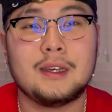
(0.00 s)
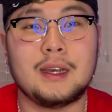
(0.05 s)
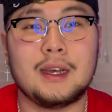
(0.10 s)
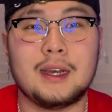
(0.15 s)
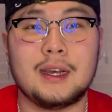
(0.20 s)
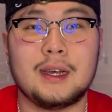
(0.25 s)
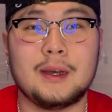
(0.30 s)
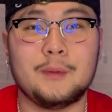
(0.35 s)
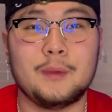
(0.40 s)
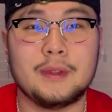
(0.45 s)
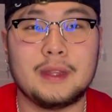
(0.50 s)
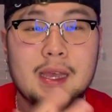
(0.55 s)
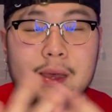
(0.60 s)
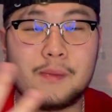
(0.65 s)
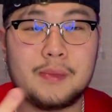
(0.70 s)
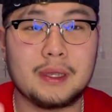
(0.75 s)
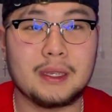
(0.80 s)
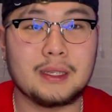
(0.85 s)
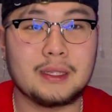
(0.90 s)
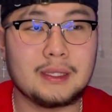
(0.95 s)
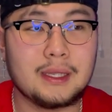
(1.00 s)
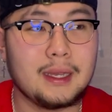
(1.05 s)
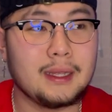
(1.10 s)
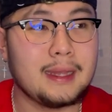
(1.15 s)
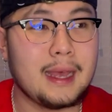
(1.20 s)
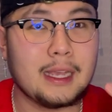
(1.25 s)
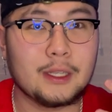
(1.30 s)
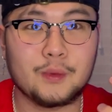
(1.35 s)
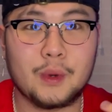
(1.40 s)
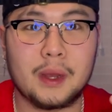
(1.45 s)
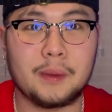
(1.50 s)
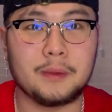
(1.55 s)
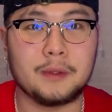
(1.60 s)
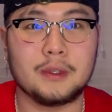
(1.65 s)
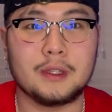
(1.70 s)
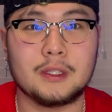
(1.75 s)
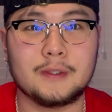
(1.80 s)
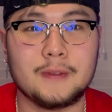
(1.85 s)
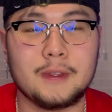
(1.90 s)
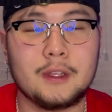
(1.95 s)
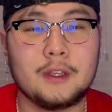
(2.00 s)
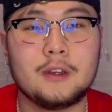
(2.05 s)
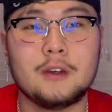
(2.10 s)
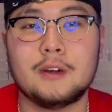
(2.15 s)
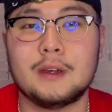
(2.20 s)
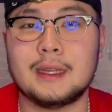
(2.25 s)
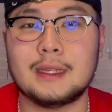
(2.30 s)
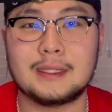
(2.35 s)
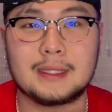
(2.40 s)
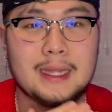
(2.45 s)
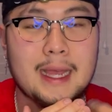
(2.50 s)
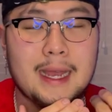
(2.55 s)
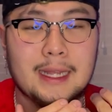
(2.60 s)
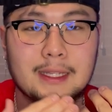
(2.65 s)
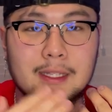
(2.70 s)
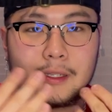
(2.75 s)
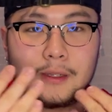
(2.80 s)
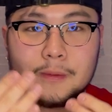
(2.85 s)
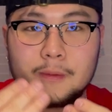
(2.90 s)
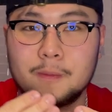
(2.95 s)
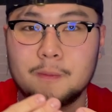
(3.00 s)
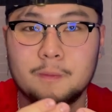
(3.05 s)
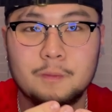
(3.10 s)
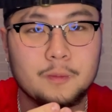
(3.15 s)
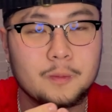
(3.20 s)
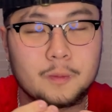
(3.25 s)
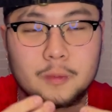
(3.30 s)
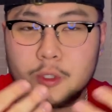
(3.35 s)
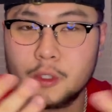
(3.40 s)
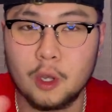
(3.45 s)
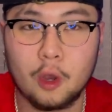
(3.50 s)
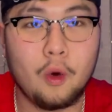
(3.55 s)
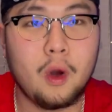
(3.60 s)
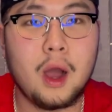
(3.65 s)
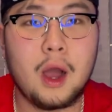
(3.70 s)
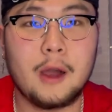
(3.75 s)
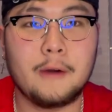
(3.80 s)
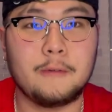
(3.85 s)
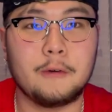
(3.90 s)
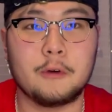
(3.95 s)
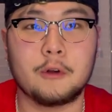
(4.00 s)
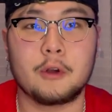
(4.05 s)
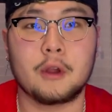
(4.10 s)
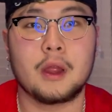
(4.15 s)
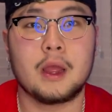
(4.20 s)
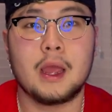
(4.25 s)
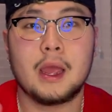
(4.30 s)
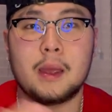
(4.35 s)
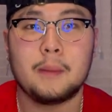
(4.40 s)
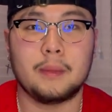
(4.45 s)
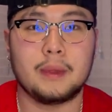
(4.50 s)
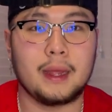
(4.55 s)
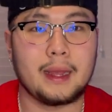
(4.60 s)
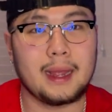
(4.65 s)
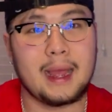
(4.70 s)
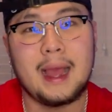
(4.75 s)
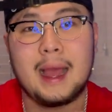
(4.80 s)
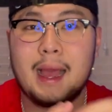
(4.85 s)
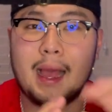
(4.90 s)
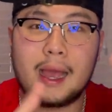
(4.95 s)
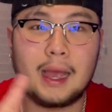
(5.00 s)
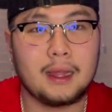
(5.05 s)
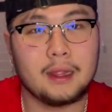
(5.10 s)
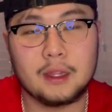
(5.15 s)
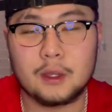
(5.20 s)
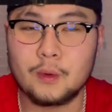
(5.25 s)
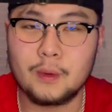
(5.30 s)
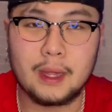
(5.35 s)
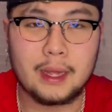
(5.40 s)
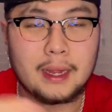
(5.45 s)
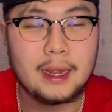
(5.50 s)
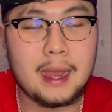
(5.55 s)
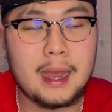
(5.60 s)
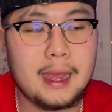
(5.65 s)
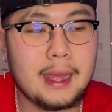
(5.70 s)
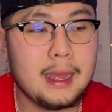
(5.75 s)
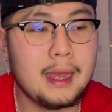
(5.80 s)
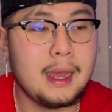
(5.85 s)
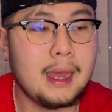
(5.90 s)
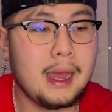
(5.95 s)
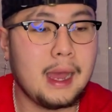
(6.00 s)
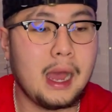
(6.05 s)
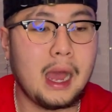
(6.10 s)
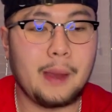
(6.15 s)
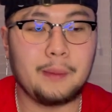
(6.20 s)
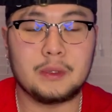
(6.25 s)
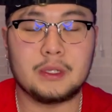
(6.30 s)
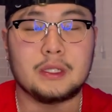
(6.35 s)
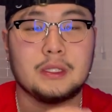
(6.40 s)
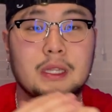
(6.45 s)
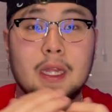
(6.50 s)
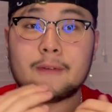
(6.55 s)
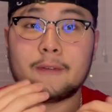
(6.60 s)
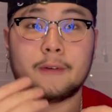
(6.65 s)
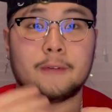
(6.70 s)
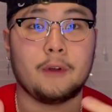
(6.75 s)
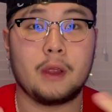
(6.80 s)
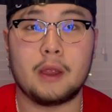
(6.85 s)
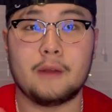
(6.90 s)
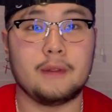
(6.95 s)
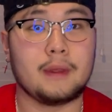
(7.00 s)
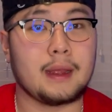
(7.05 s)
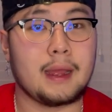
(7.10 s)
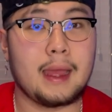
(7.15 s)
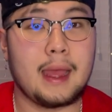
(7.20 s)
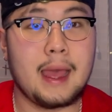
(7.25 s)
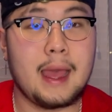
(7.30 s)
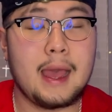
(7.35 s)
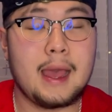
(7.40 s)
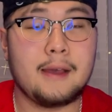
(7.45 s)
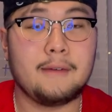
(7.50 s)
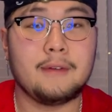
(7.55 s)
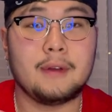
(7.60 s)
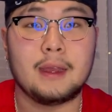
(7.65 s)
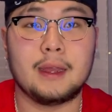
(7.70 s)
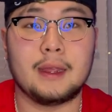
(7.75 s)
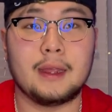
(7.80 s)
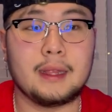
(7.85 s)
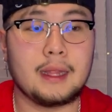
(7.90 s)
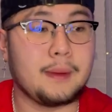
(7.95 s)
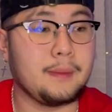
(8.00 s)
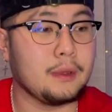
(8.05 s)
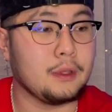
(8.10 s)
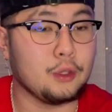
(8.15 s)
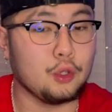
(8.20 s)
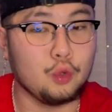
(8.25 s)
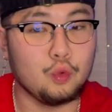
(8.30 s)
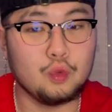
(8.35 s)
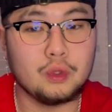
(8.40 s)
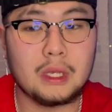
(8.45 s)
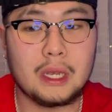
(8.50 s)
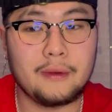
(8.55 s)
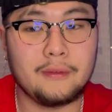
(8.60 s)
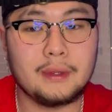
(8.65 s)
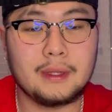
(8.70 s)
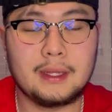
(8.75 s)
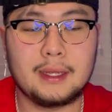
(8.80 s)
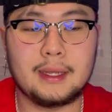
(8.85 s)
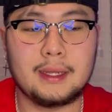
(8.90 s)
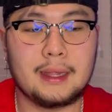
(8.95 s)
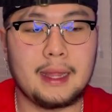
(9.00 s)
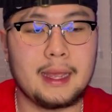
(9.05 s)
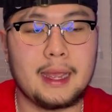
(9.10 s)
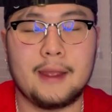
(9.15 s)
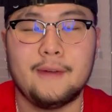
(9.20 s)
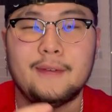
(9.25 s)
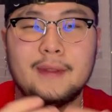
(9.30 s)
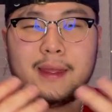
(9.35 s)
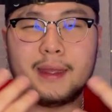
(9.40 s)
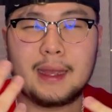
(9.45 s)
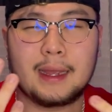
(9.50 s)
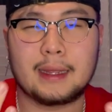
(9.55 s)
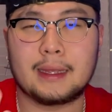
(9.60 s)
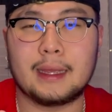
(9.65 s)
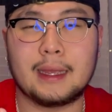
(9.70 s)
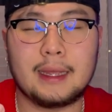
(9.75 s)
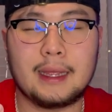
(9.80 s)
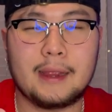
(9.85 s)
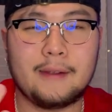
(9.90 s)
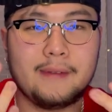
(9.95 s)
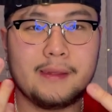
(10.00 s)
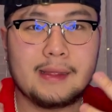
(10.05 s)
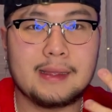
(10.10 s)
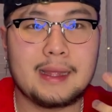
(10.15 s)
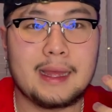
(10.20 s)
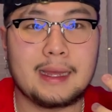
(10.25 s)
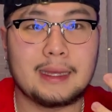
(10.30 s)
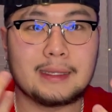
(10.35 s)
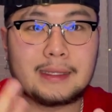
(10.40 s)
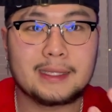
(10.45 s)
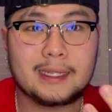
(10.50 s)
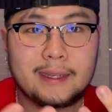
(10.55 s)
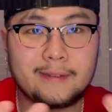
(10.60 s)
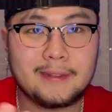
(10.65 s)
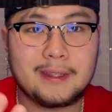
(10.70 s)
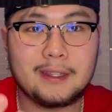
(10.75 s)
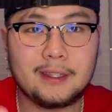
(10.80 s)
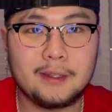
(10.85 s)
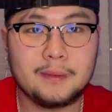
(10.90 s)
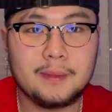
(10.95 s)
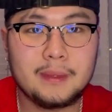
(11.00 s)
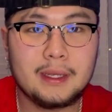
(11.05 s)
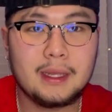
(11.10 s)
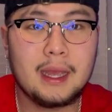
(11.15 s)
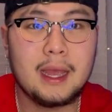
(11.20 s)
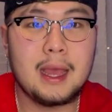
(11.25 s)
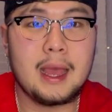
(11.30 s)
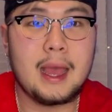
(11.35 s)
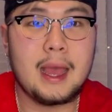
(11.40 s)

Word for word: Um, with that being said, that's why I'm doing this video. It's not to show off or like, haha, look what I got. I'm just thankful for everything I have, and I'm gonna use everything, like everything I get, everything that is gifted to me.